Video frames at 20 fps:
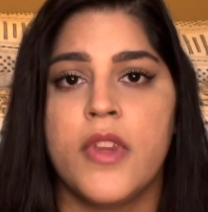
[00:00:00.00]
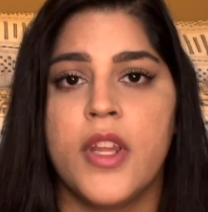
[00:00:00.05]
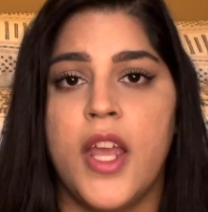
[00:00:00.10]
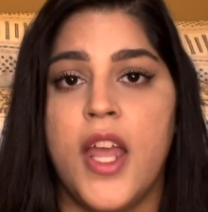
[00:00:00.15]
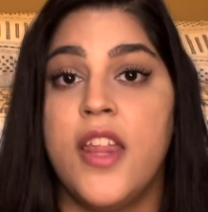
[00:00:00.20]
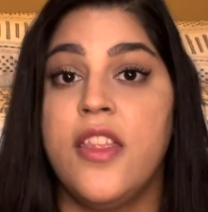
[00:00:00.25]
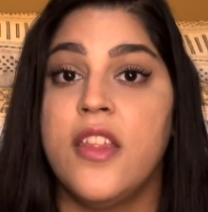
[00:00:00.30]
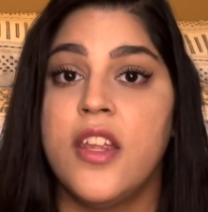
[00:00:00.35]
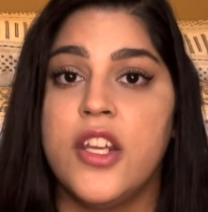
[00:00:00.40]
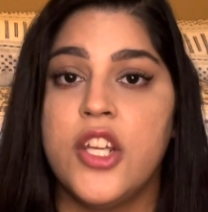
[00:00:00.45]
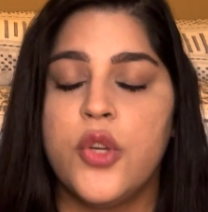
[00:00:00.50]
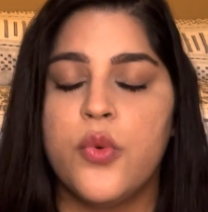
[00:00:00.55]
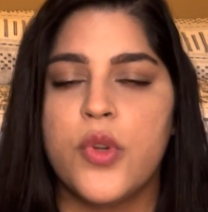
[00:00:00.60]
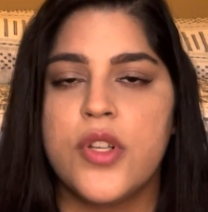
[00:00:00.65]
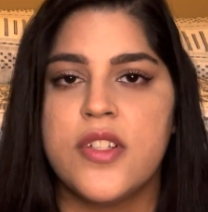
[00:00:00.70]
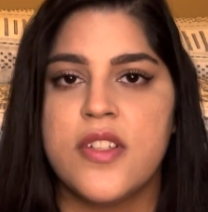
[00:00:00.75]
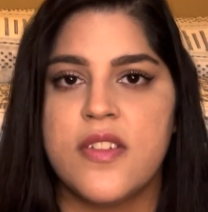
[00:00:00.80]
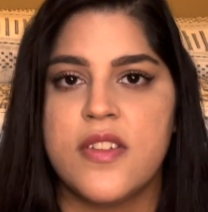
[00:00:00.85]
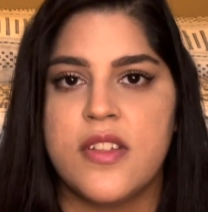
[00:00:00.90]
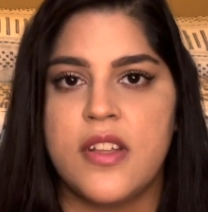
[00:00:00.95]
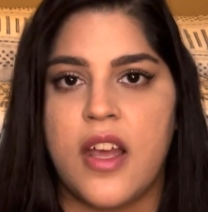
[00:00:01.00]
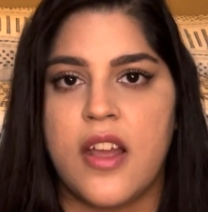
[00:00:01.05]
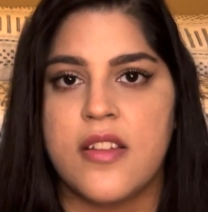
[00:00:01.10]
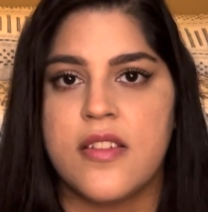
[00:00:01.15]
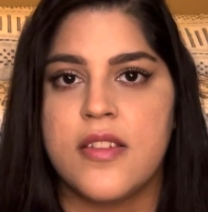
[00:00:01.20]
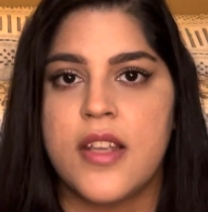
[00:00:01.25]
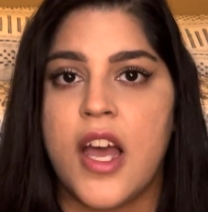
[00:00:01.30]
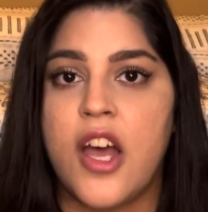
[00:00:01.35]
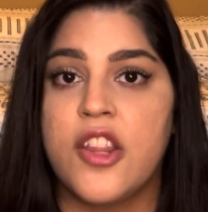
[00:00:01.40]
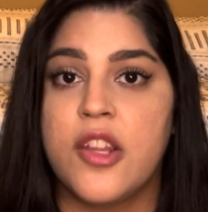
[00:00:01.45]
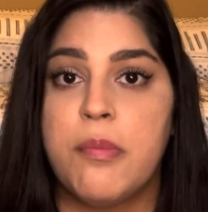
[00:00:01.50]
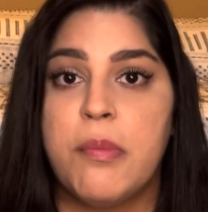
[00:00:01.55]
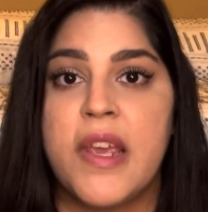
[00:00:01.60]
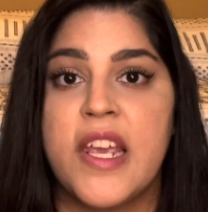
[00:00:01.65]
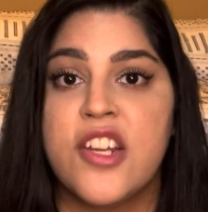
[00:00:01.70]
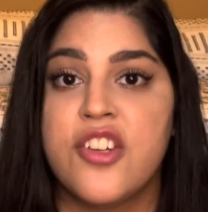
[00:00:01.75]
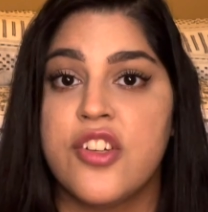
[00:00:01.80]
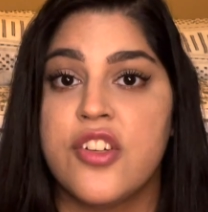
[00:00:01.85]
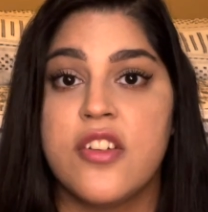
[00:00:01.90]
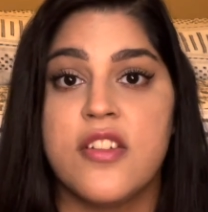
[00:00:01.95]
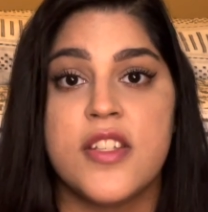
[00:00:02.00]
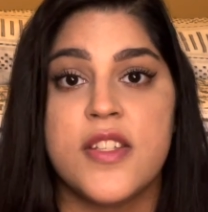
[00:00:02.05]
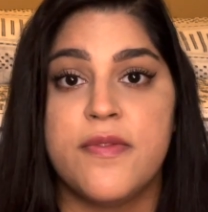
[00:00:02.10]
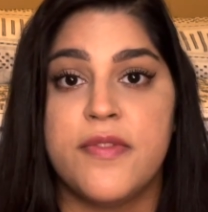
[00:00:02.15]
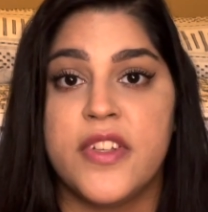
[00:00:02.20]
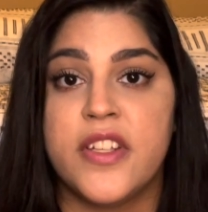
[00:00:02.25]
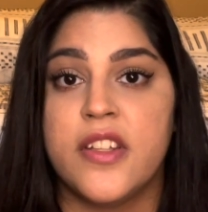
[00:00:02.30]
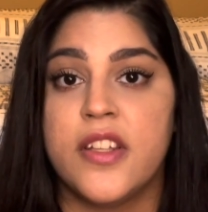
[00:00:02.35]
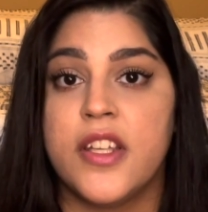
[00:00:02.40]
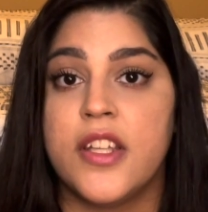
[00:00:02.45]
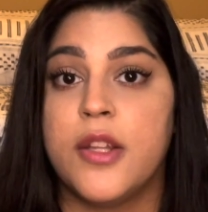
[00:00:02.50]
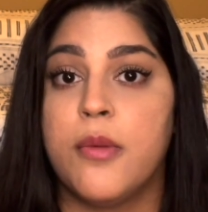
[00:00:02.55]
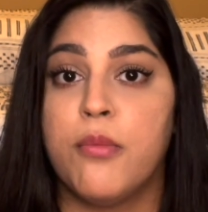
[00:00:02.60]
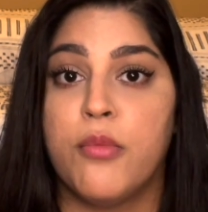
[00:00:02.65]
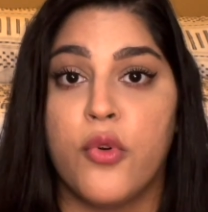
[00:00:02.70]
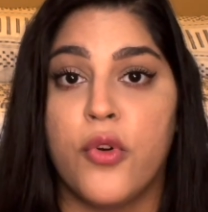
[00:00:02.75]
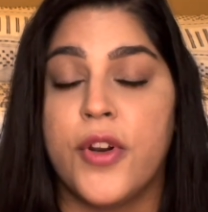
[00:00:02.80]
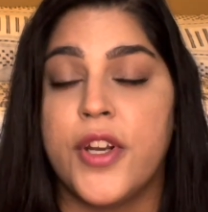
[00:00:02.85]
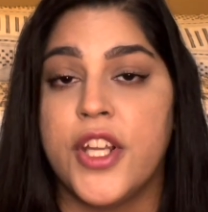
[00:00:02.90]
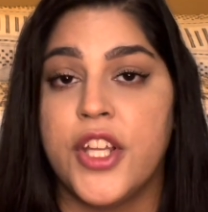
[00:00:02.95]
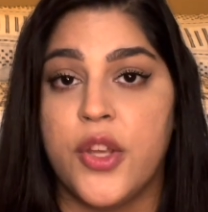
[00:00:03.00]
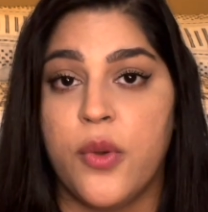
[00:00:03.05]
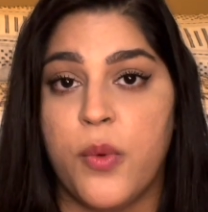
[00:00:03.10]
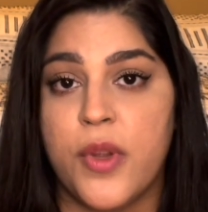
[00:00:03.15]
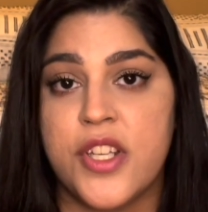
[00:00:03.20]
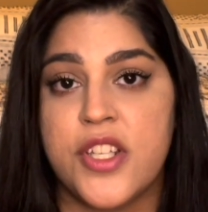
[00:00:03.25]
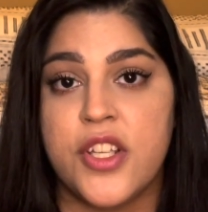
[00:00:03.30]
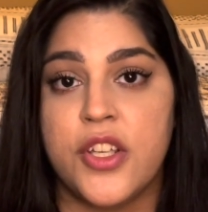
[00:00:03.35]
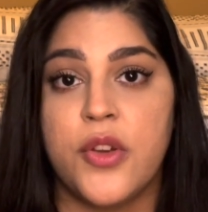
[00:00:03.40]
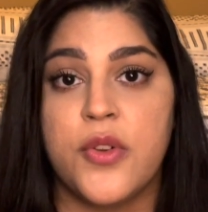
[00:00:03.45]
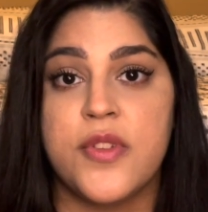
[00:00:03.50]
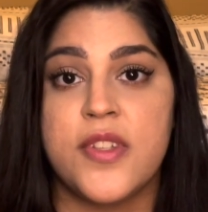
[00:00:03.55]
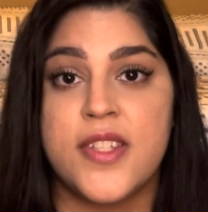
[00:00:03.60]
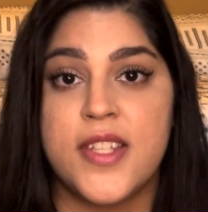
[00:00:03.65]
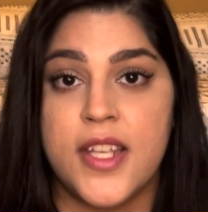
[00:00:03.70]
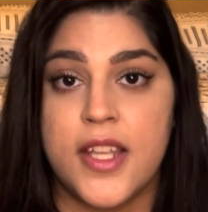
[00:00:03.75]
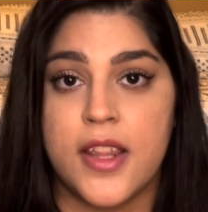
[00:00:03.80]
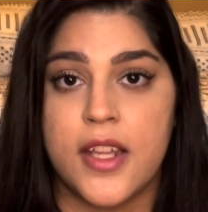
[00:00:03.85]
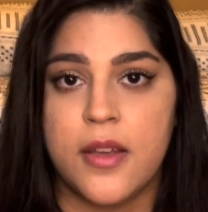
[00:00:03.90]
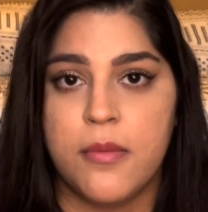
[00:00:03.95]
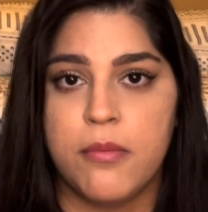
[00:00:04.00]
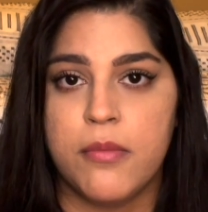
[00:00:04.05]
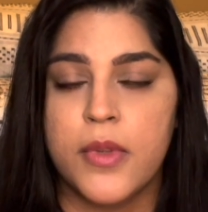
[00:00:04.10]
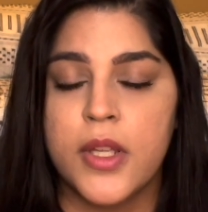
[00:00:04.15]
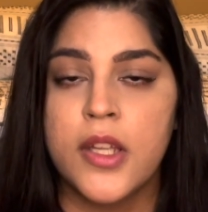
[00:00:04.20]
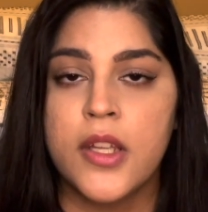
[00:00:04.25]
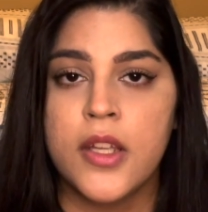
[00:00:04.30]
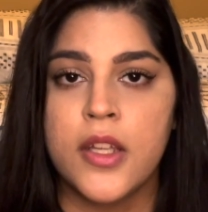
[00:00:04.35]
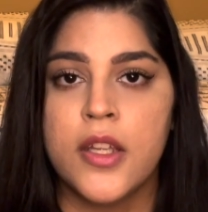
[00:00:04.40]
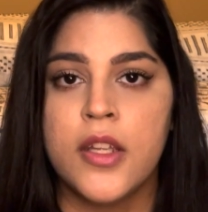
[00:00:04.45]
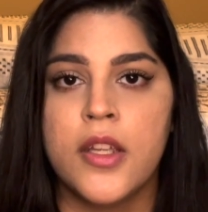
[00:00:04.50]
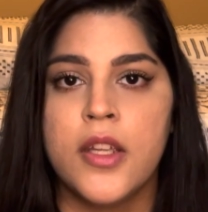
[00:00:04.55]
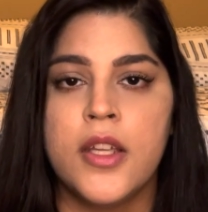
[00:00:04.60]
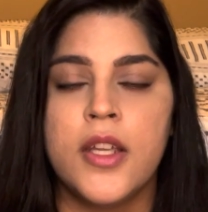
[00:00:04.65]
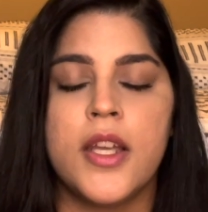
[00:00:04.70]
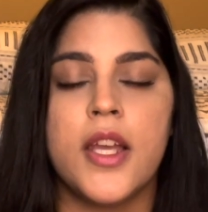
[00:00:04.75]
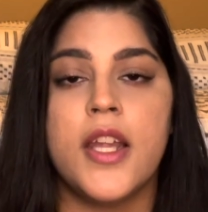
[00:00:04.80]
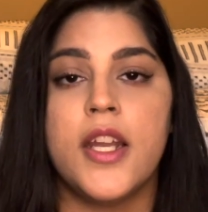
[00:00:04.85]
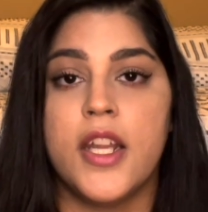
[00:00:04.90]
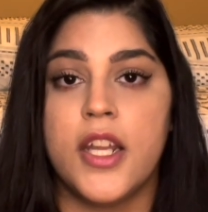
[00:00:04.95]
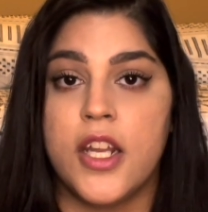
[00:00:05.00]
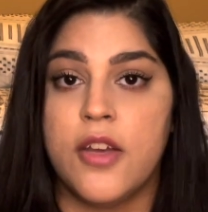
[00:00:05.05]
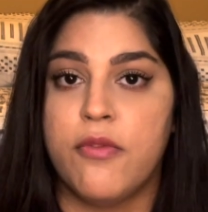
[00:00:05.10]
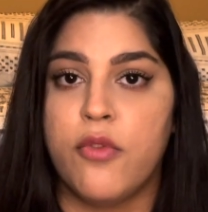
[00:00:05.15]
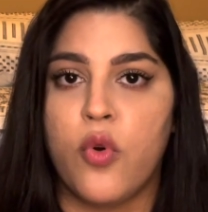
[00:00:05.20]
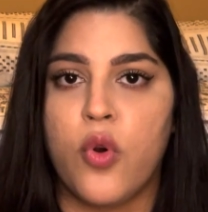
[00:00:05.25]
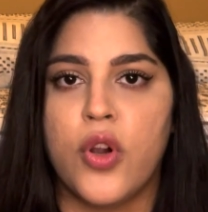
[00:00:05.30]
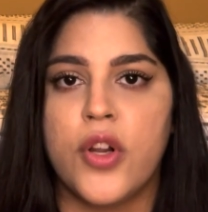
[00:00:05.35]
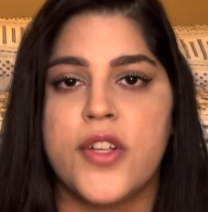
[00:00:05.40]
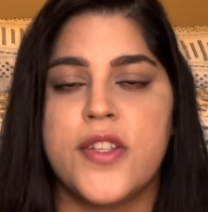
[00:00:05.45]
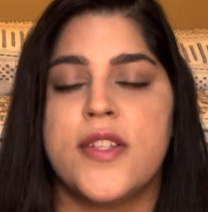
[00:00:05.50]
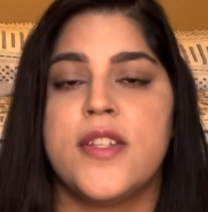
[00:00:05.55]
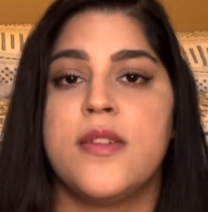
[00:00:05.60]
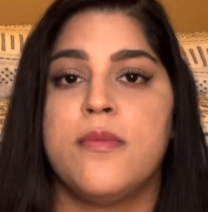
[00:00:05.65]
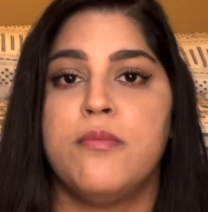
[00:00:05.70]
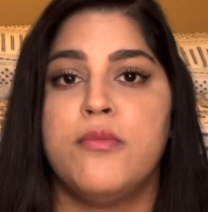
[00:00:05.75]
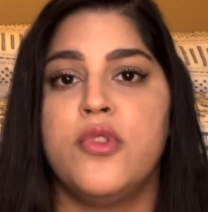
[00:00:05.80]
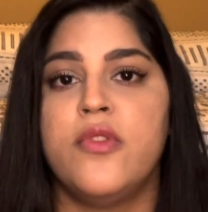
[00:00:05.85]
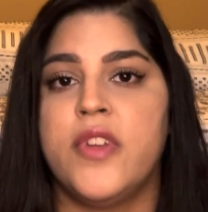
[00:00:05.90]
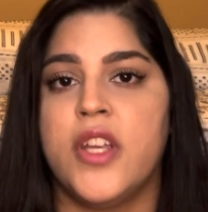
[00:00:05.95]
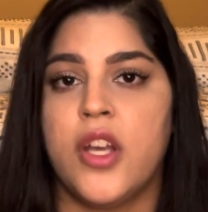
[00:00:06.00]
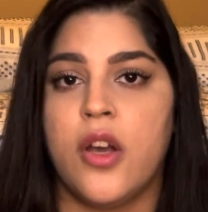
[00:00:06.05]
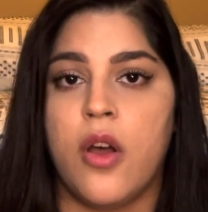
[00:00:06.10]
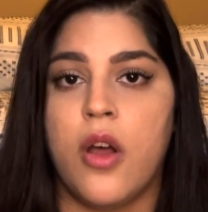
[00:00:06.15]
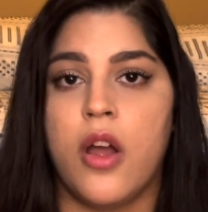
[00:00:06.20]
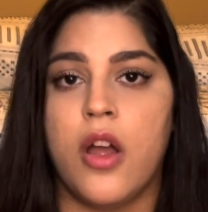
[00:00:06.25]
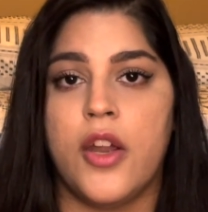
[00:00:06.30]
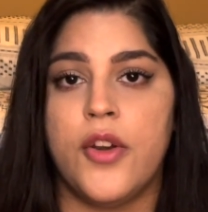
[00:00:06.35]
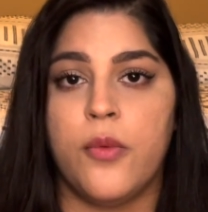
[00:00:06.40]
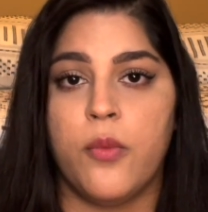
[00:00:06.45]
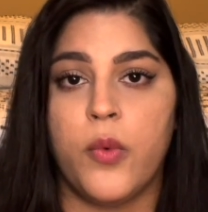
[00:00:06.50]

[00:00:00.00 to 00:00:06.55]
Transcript: And then you would discuss how the patient is feeling the morning you went to go see them. And then, of course, moving on